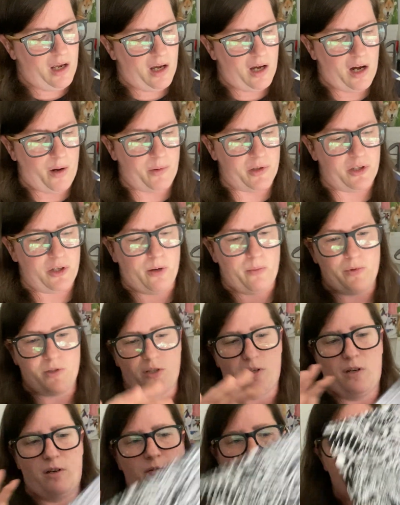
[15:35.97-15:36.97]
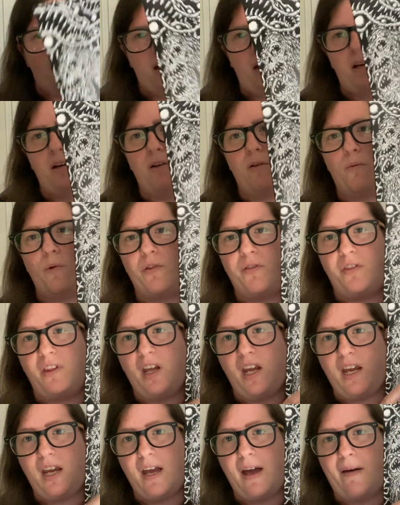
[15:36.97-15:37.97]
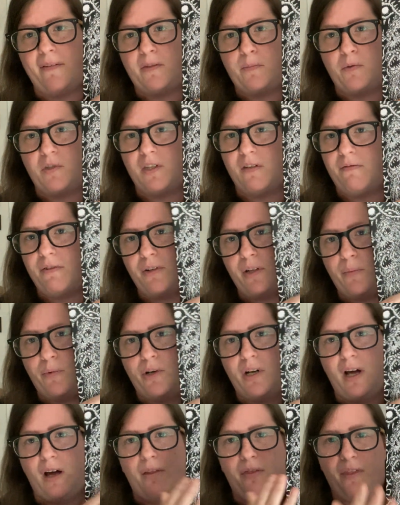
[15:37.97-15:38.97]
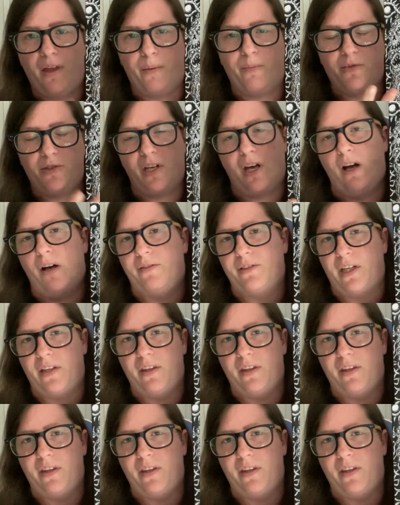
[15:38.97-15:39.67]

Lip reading: in terms of what they have specifically put out themselves,